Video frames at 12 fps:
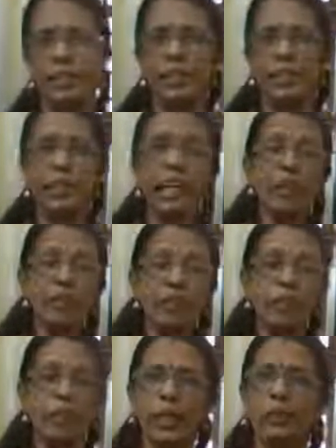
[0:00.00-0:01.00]
a
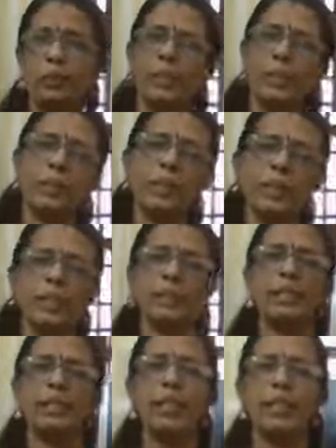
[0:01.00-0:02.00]
heavy white
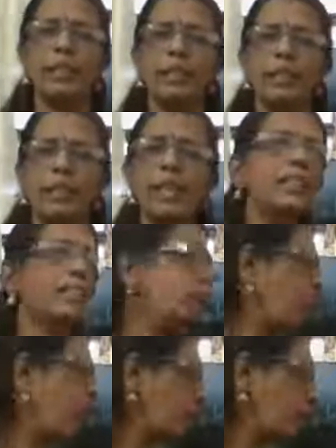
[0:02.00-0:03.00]
precipitate, that is
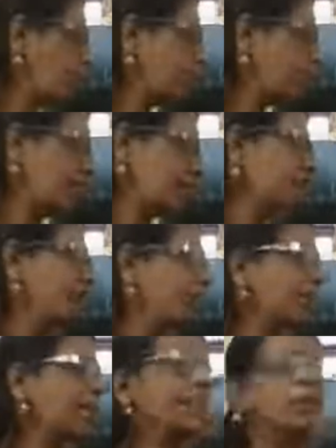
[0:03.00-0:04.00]
formed here.
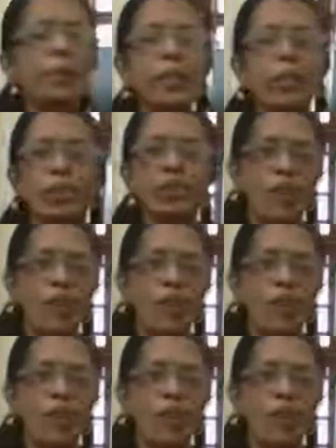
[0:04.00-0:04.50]
That is because